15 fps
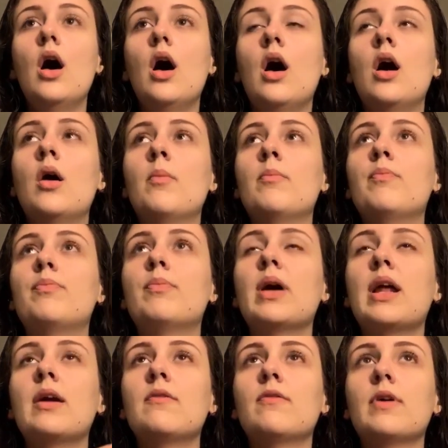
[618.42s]
But
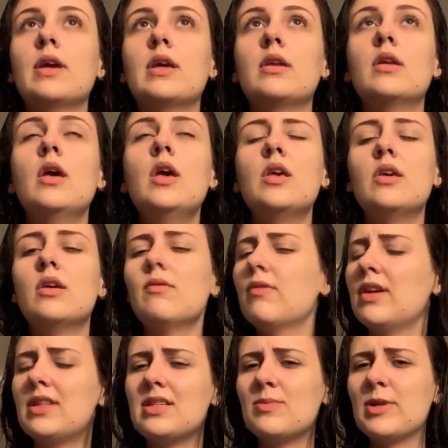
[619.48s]
I find you can
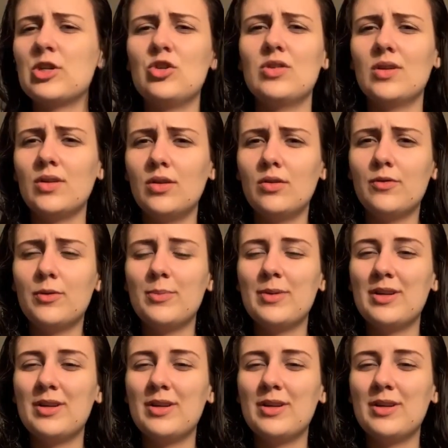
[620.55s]
find these pictures all over